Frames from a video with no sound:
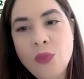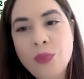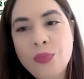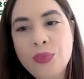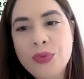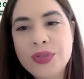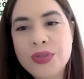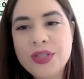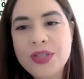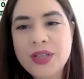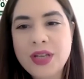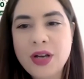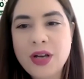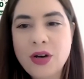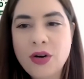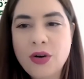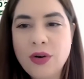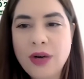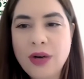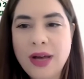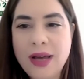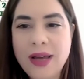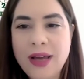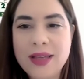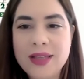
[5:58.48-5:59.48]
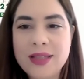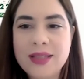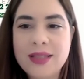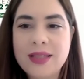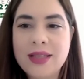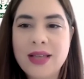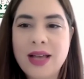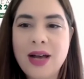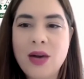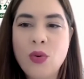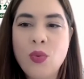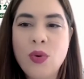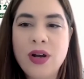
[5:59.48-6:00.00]
Brazil is
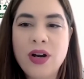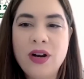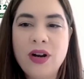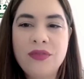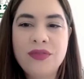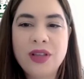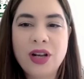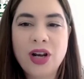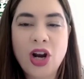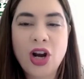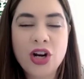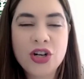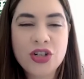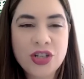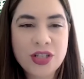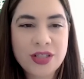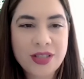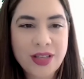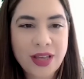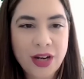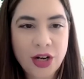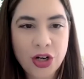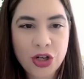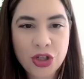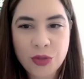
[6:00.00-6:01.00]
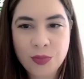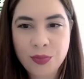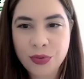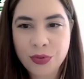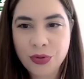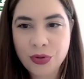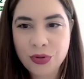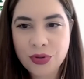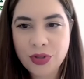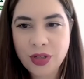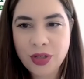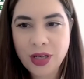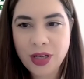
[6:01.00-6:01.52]
one of the largest energy
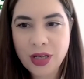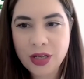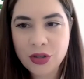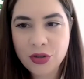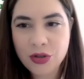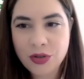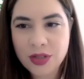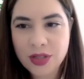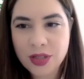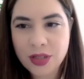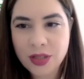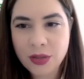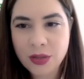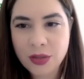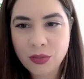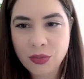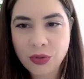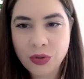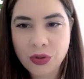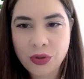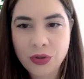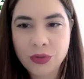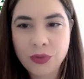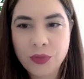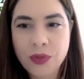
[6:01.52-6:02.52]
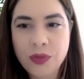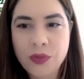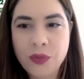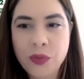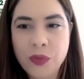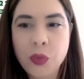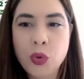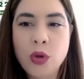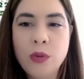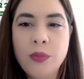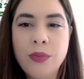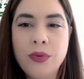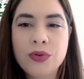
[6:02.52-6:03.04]
producing countries in the world, with
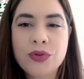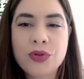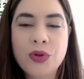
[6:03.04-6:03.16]
renewables